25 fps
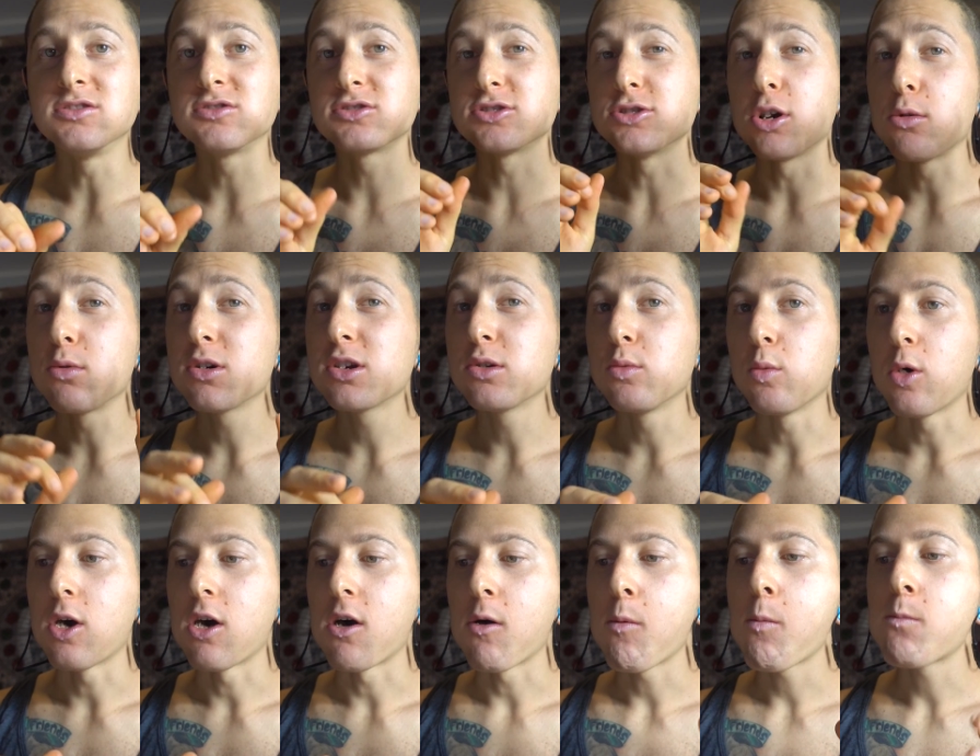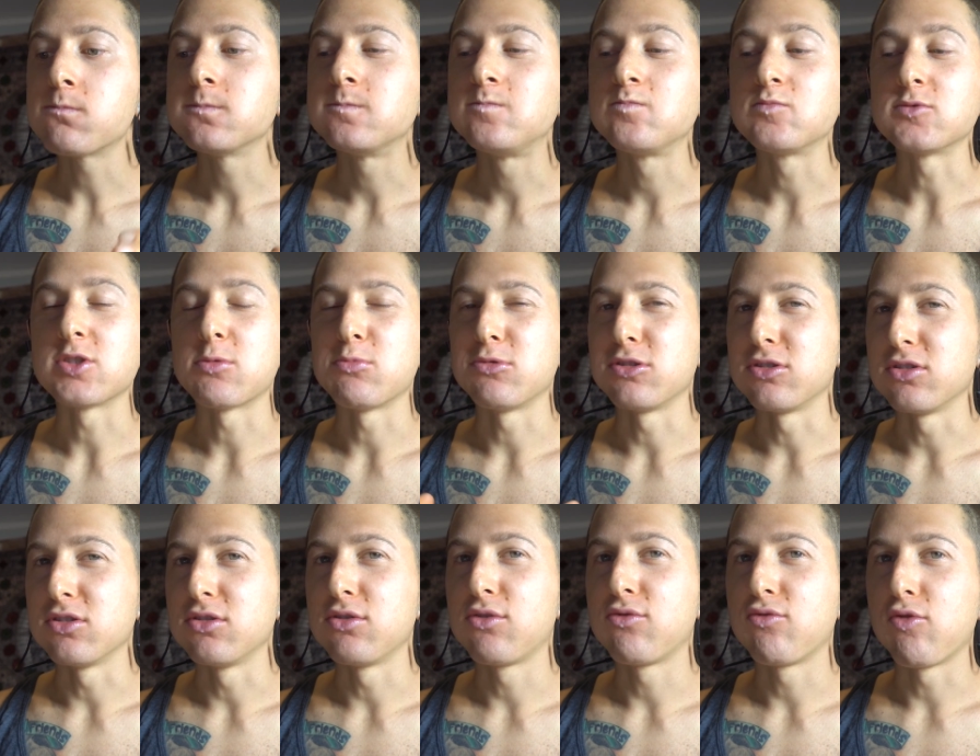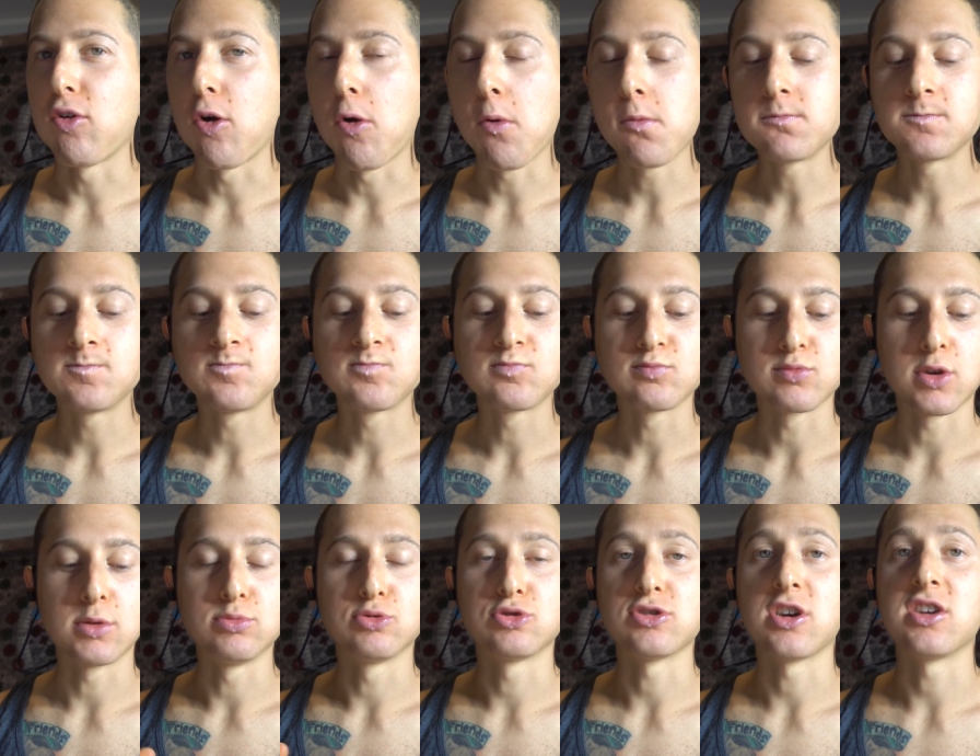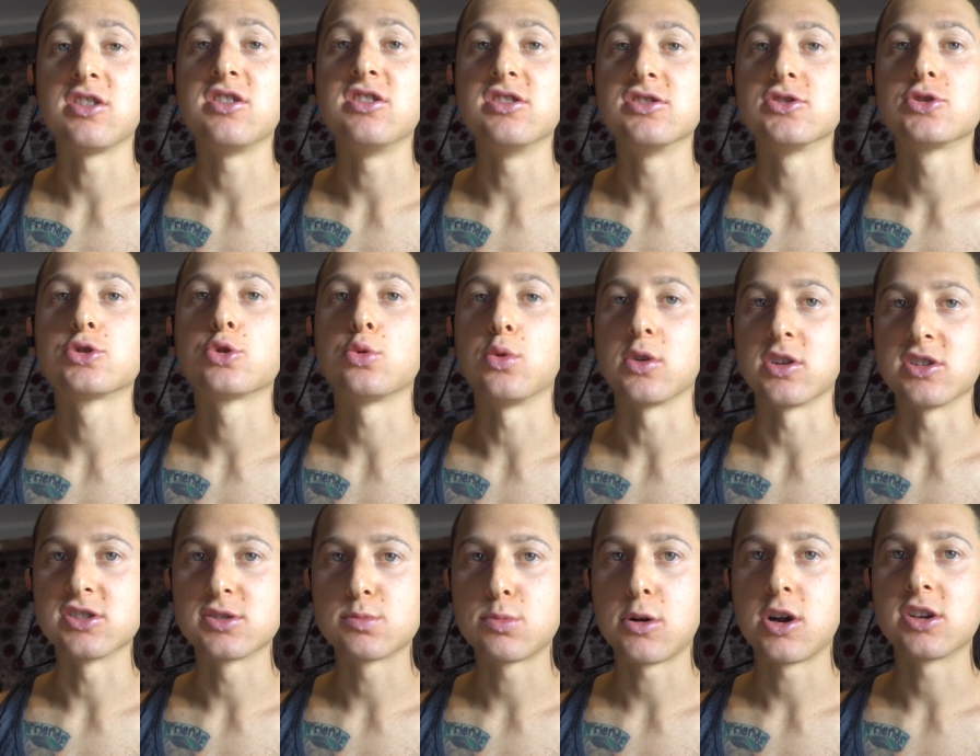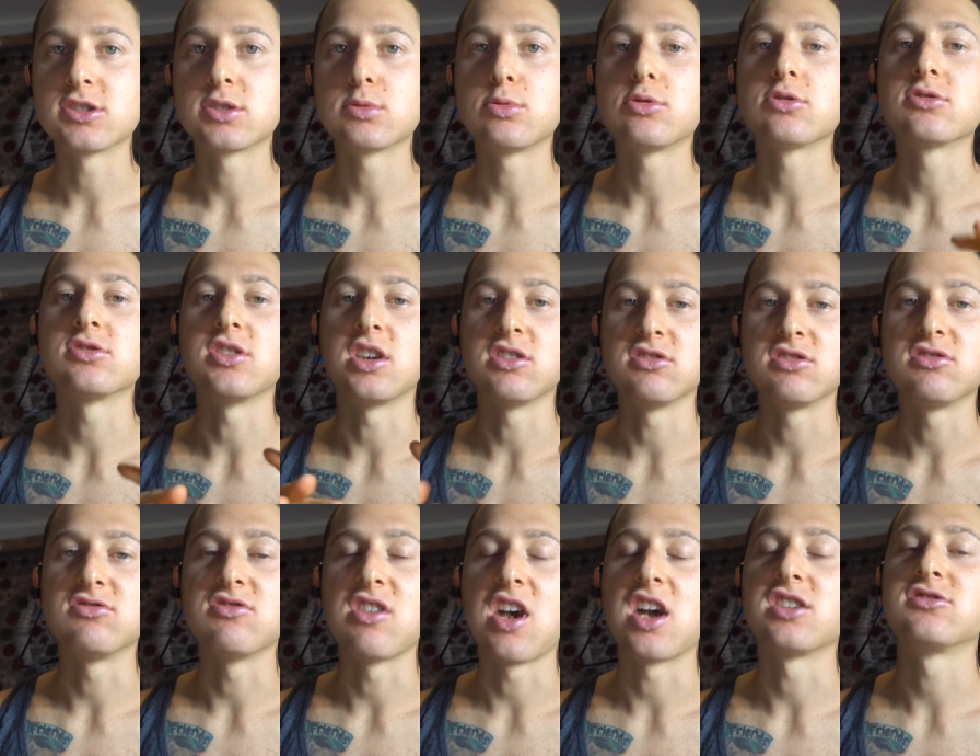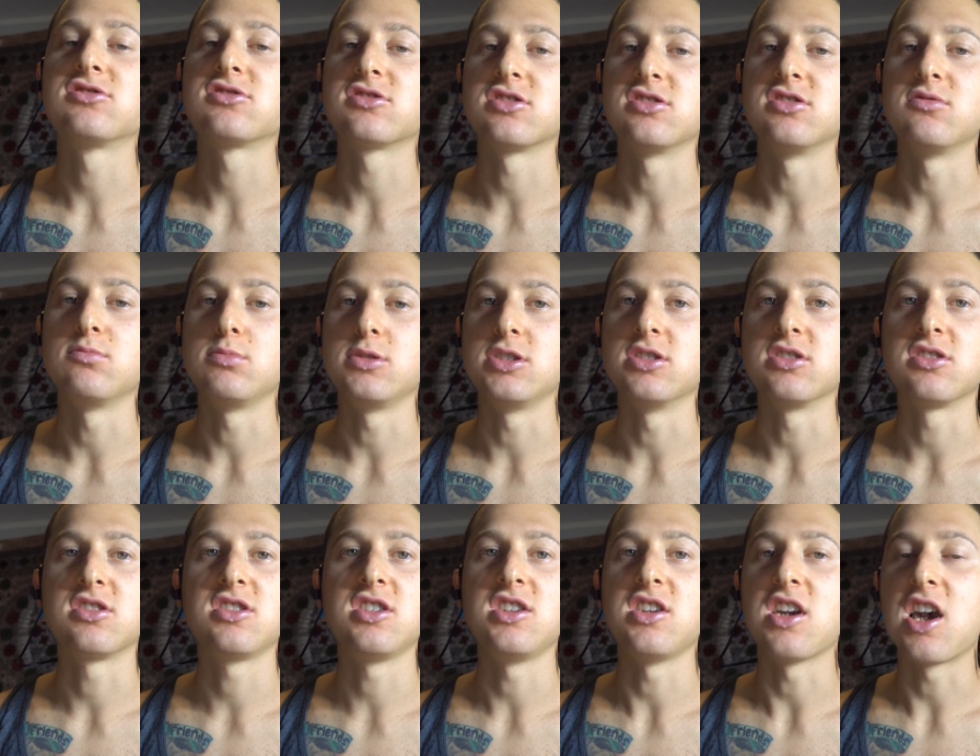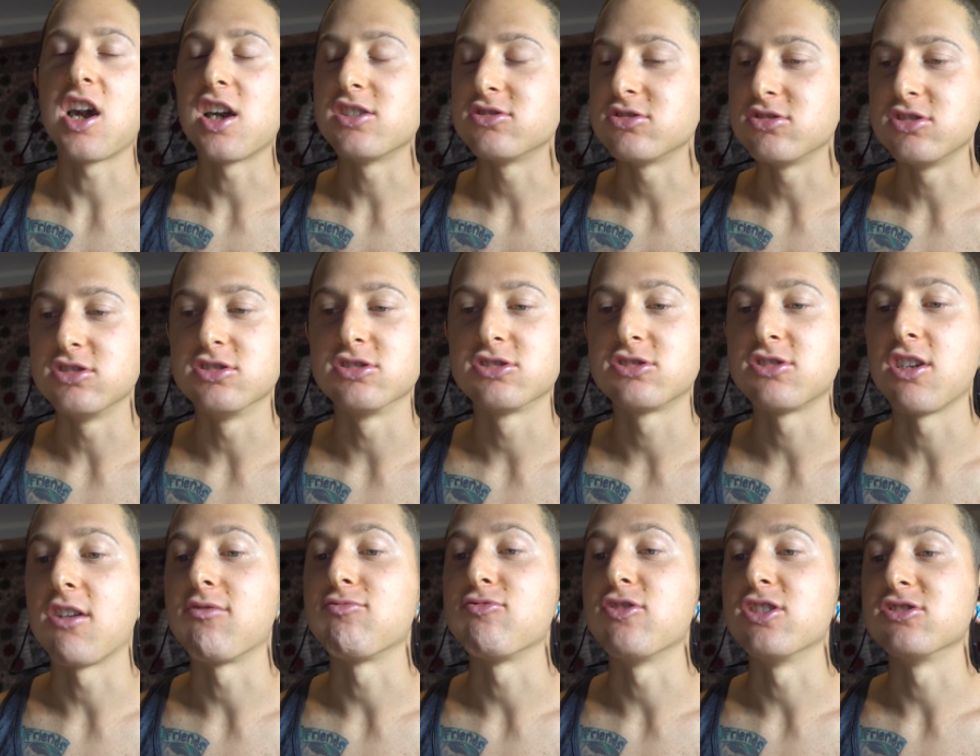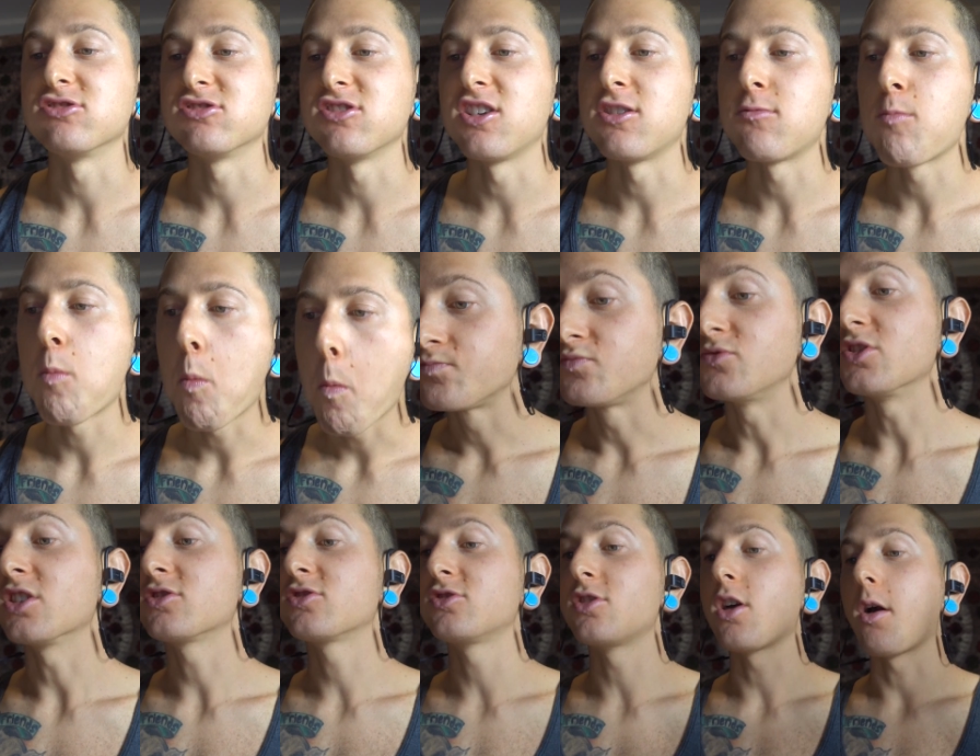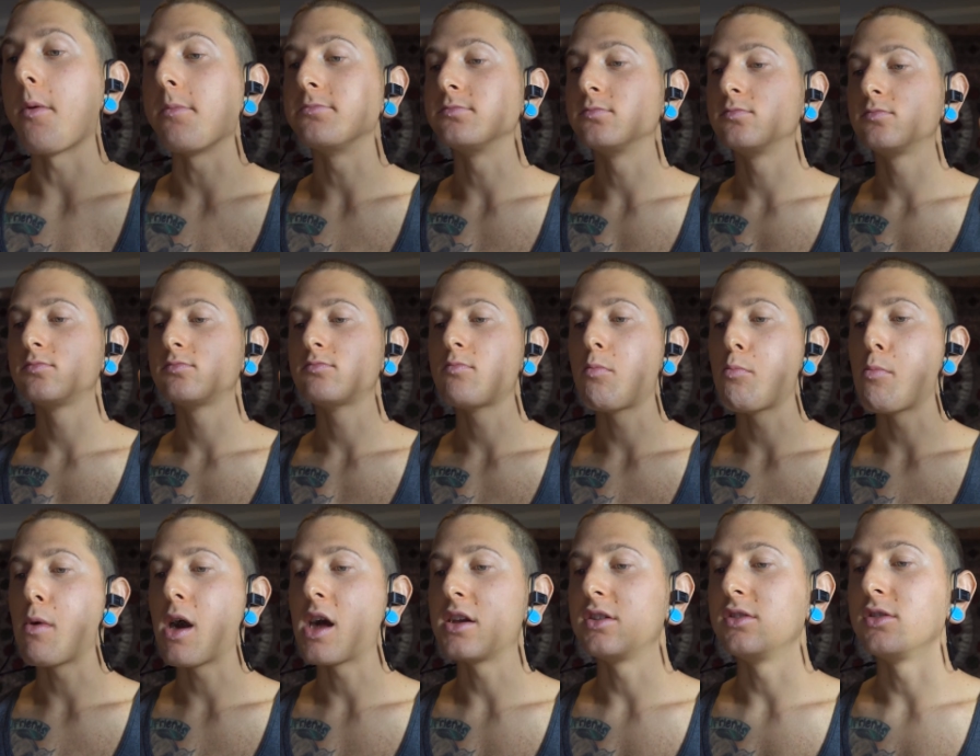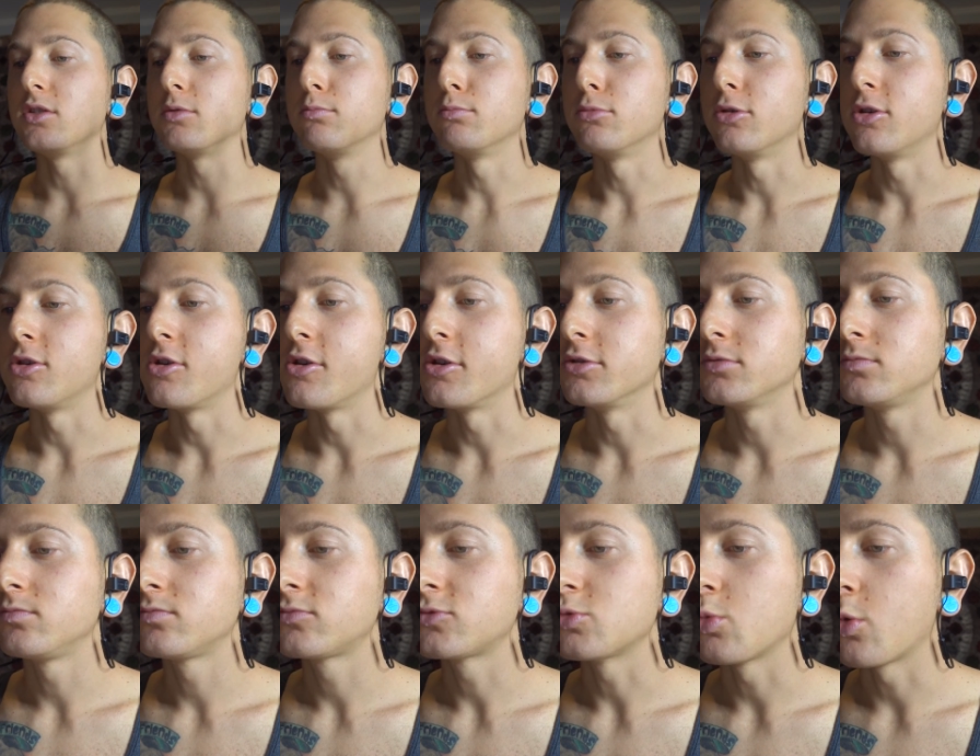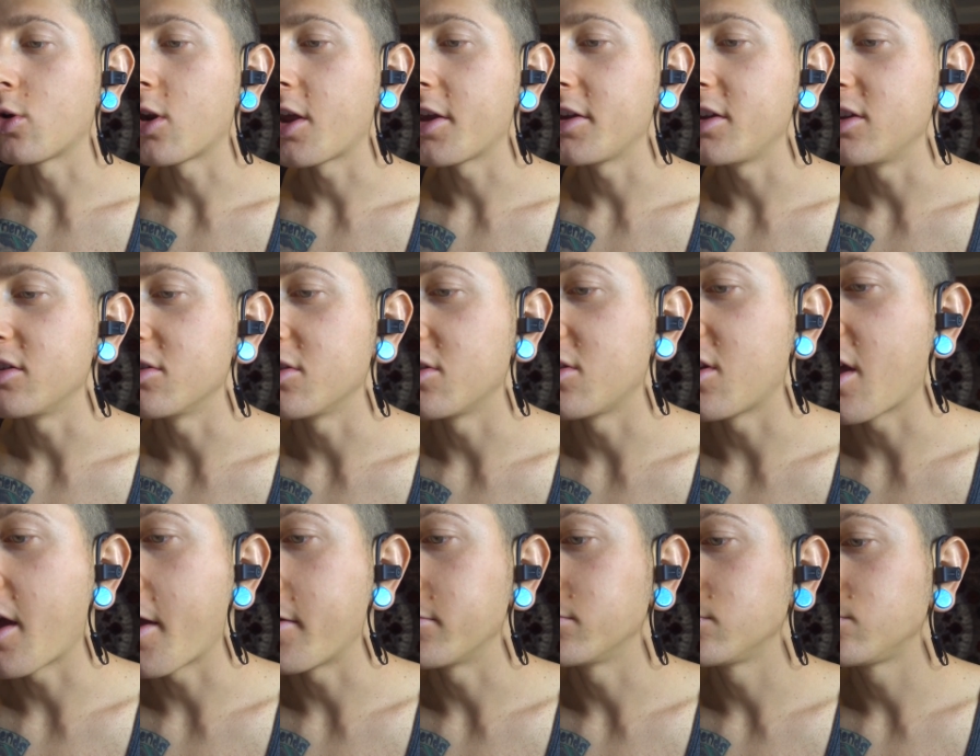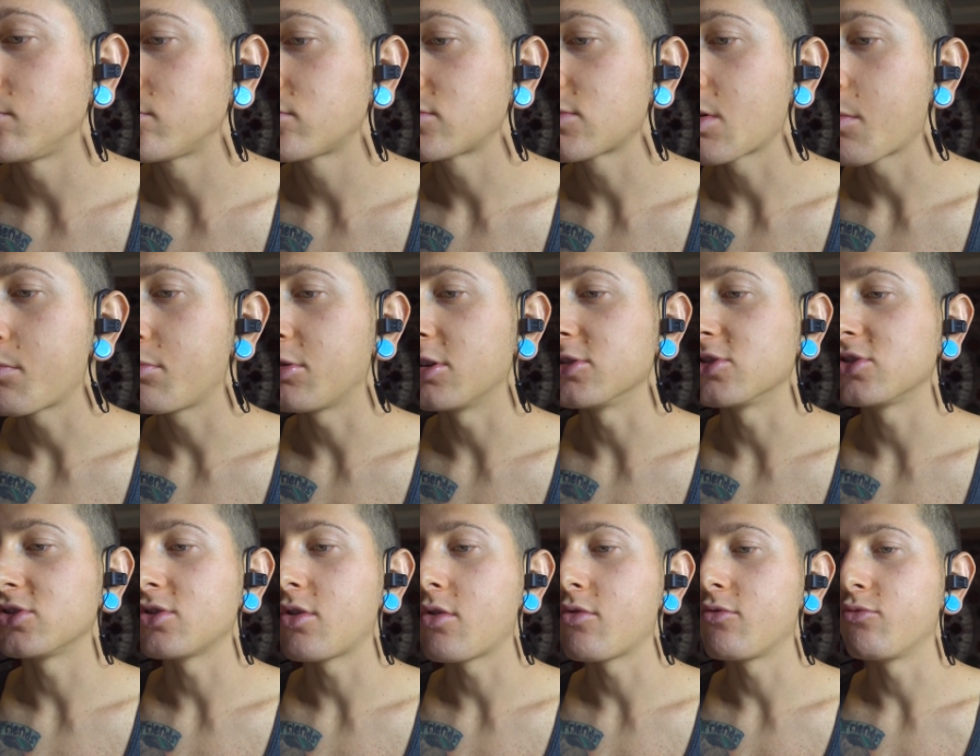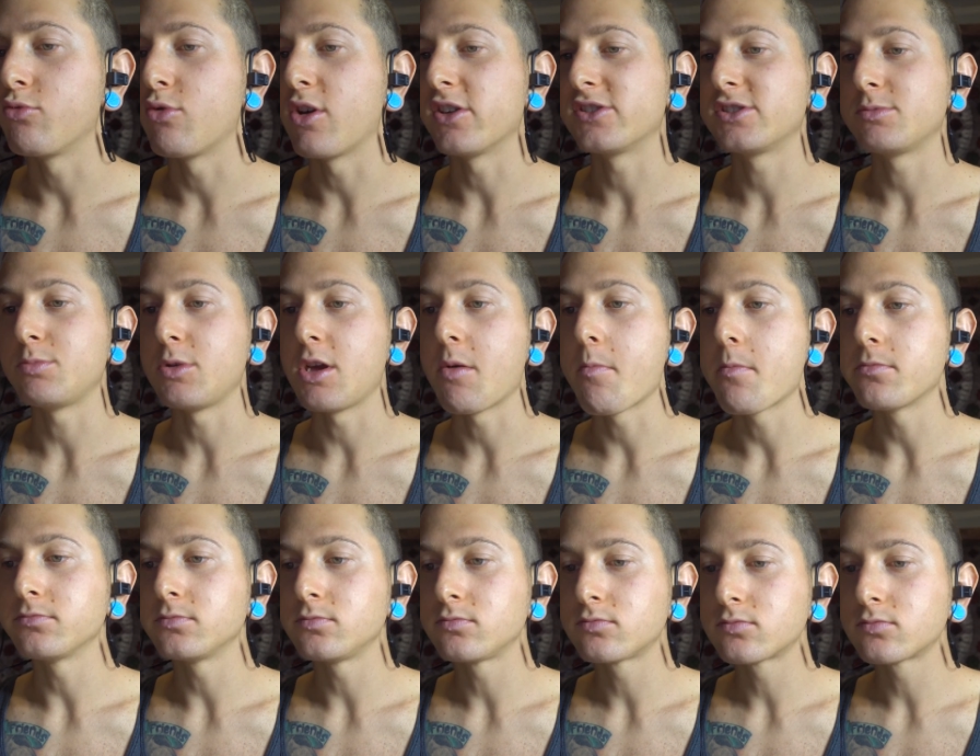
It's going well. I'm a little full, but I'm trying to eat as quick as possible because I think that's going to be the key. I just need to stuff this in. Next up, Maddie Limburner, what I eat in a day, plus recipe.